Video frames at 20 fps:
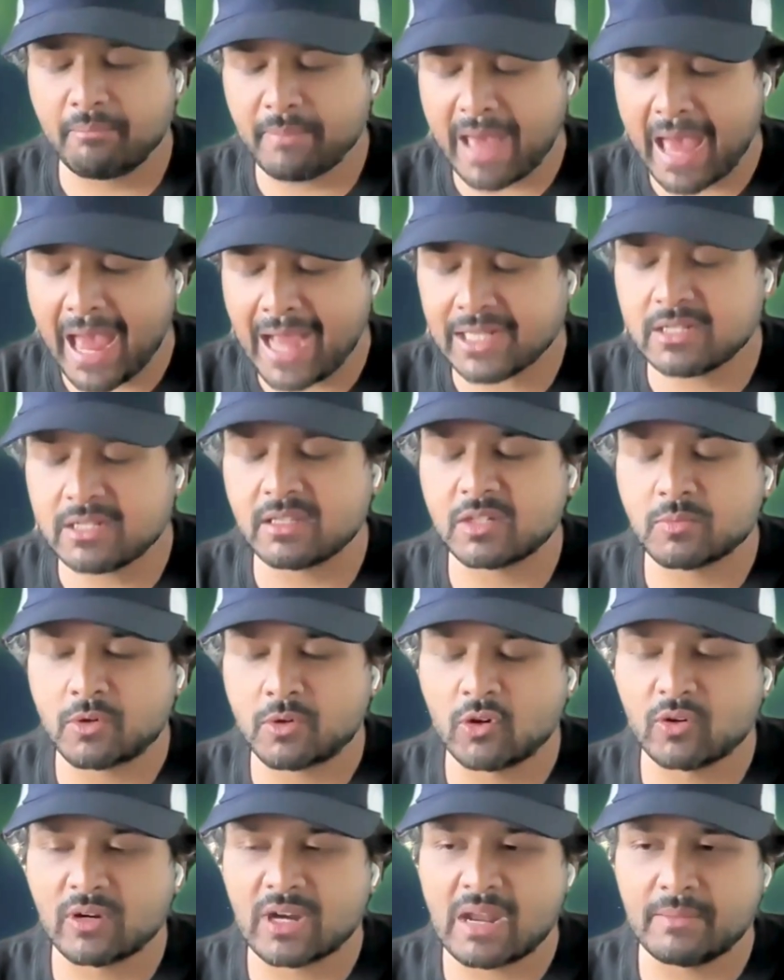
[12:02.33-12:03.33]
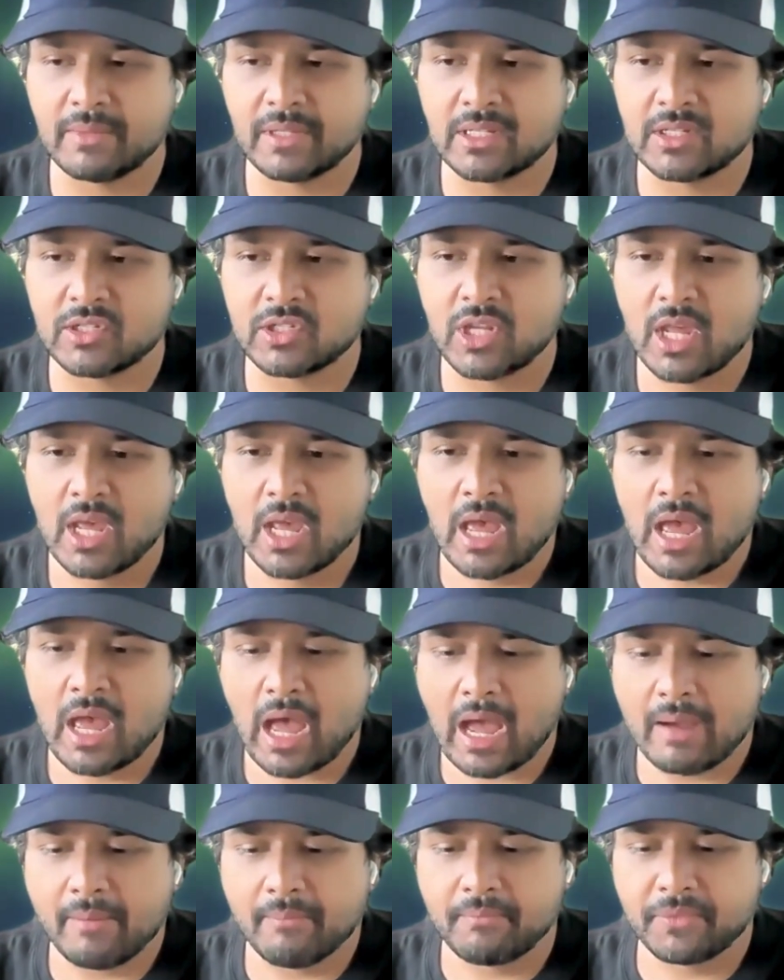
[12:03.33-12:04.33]
I come back to this program is
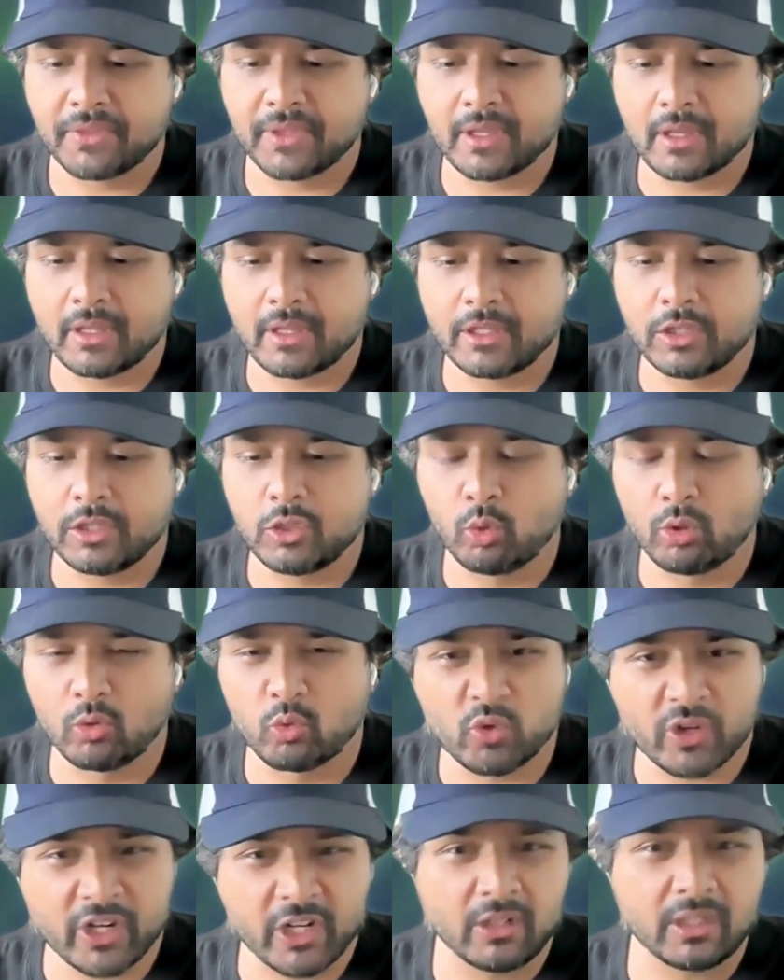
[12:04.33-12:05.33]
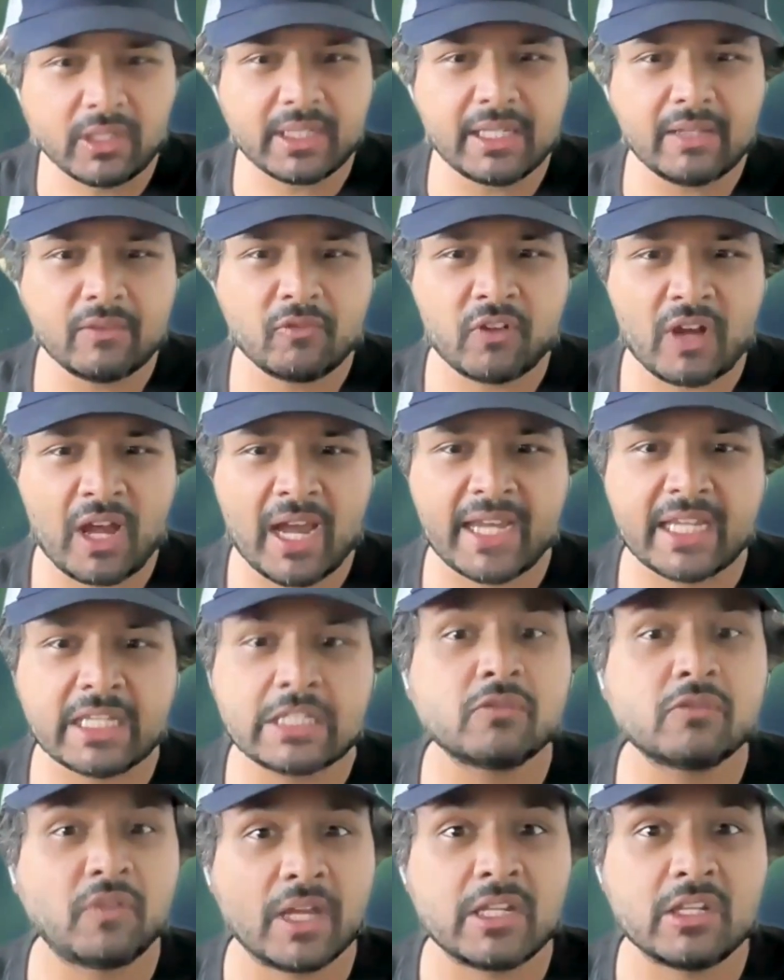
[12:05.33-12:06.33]
um, you'll rarely
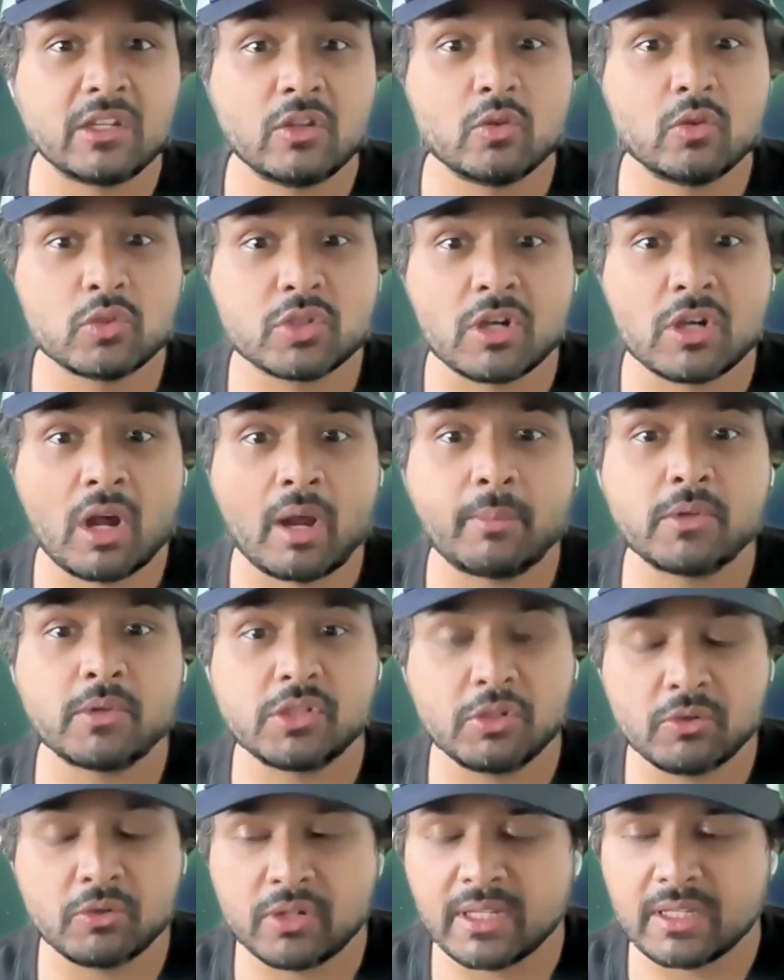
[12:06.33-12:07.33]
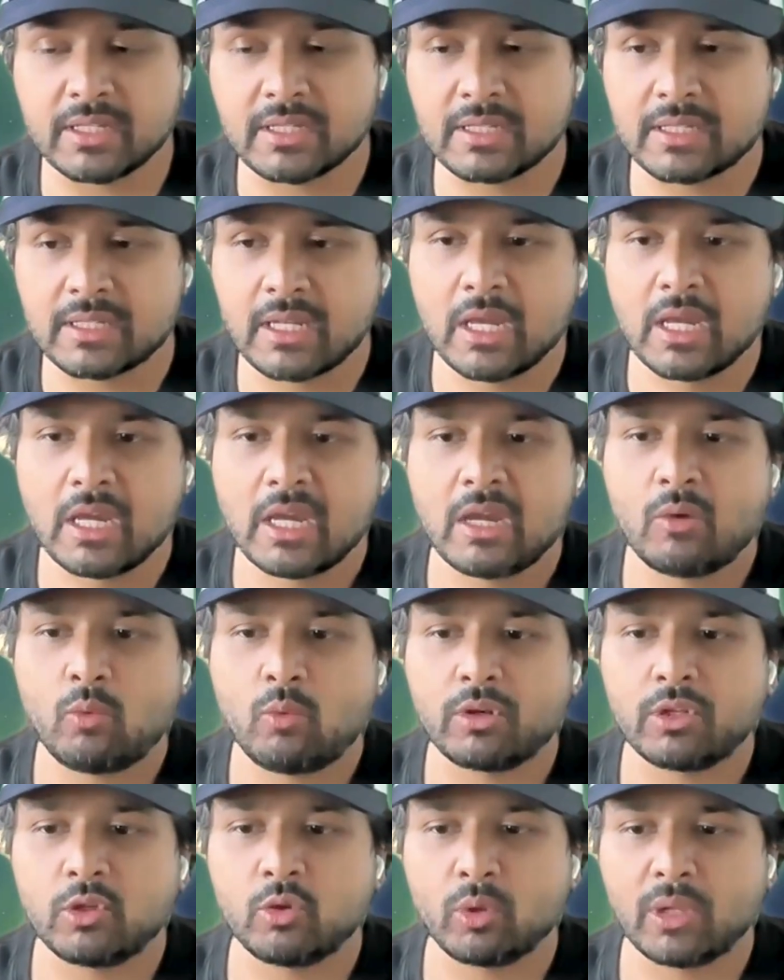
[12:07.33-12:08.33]
find venues and opportunities
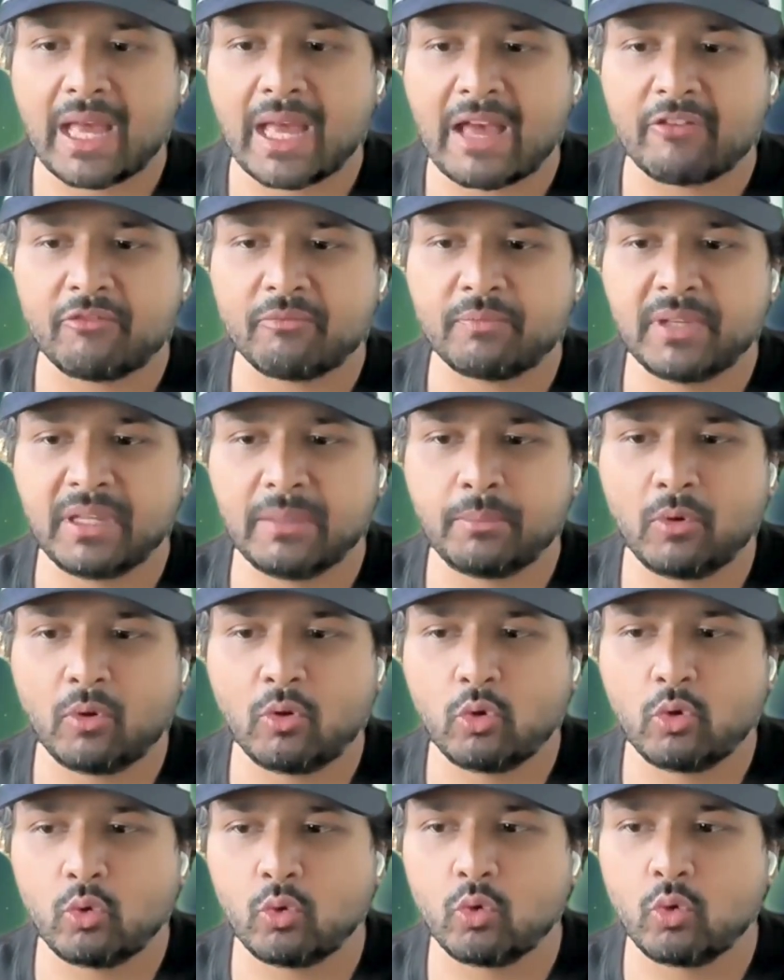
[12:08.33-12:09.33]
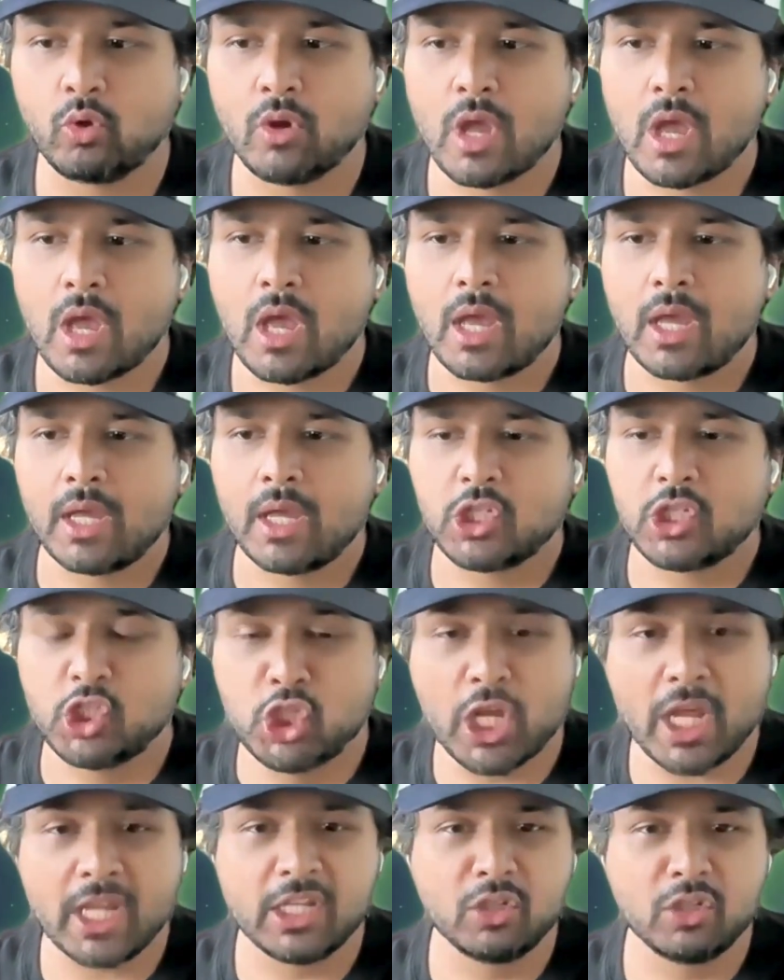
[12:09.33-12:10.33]
where you'll have people who
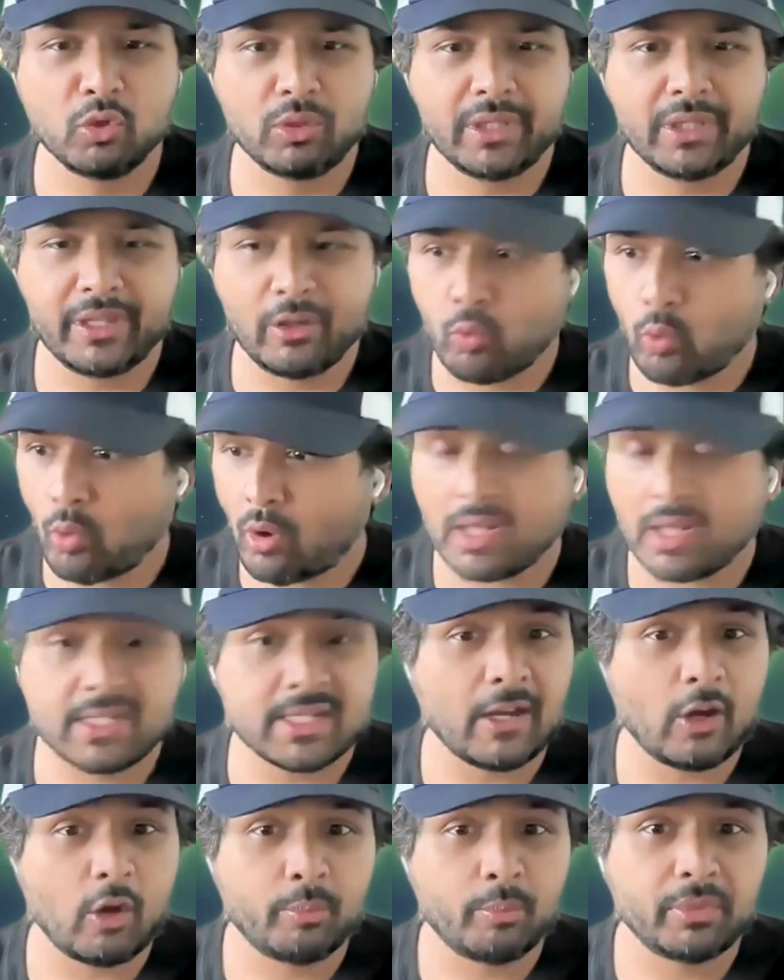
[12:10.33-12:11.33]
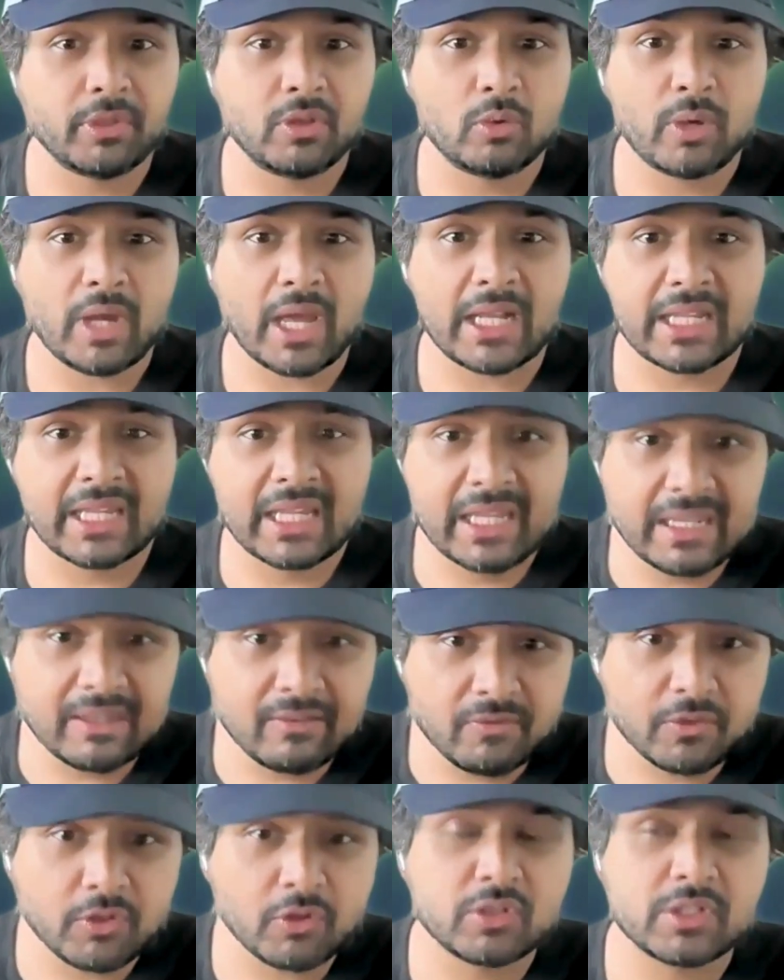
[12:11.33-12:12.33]
genuinely want to help you and
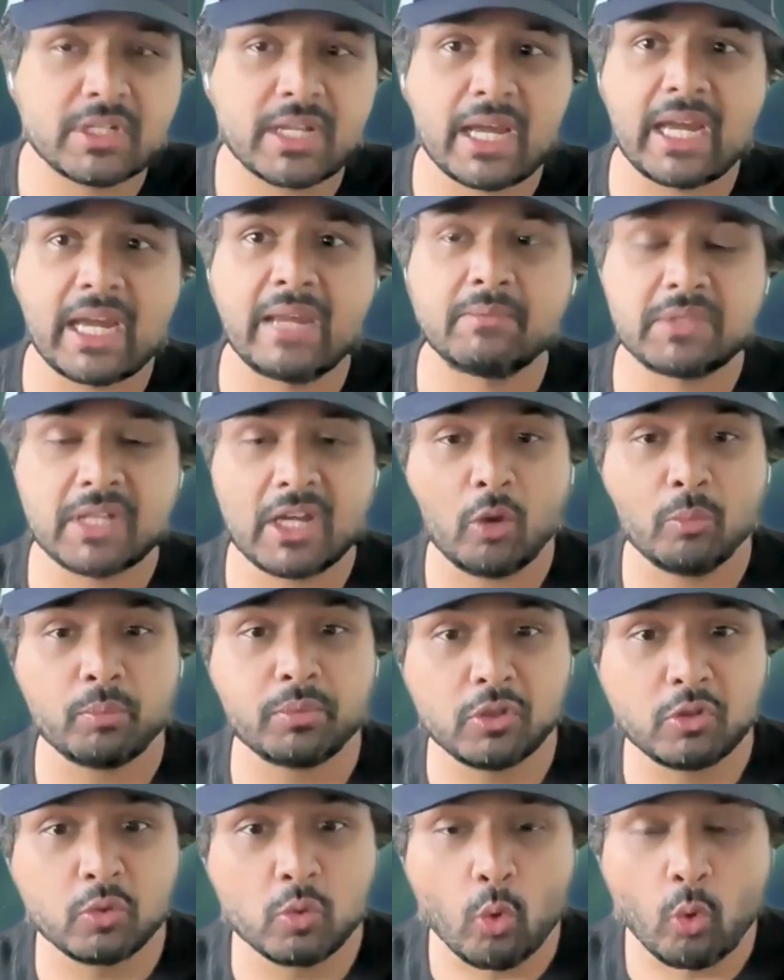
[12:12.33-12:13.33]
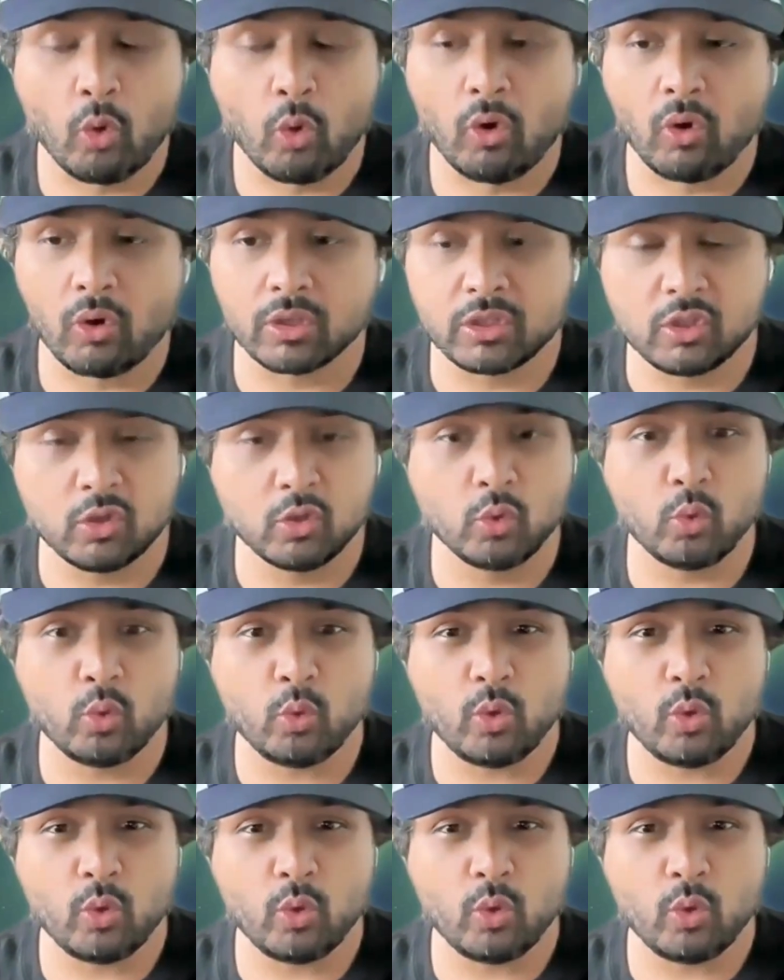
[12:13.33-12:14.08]
give their time to help your